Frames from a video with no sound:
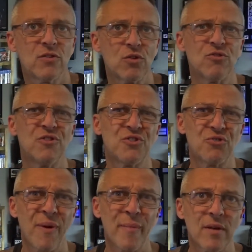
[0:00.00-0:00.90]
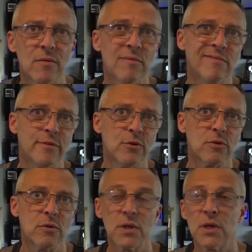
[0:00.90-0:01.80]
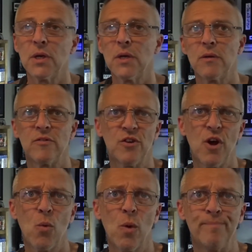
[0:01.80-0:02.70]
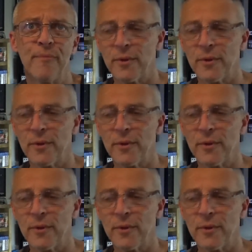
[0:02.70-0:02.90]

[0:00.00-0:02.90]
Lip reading: country is ceramic, unfortunately. It's an R1.